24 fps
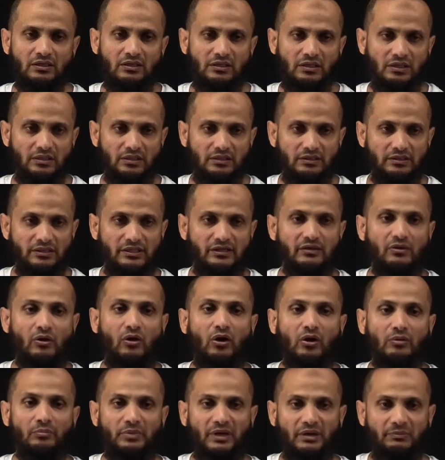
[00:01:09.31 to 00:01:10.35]
in their
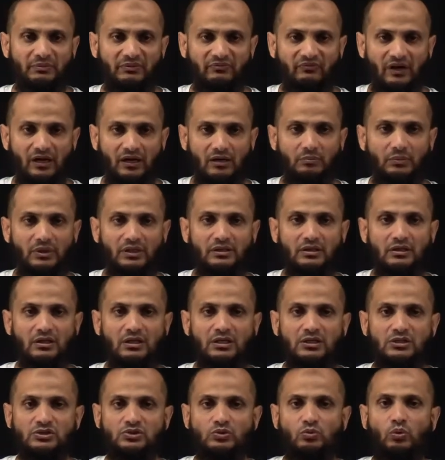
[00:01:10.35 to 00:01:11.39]
on-prem environment.
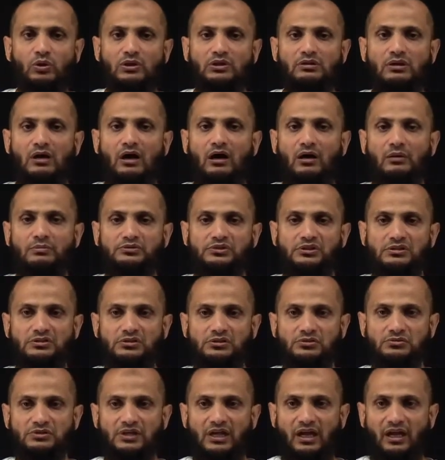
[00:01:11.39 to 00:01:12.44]
So what option
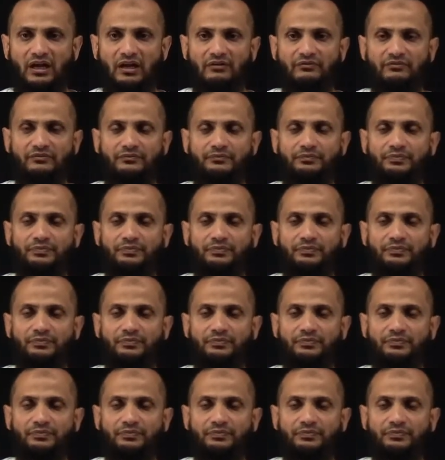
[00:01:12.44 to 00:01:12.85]
do they have?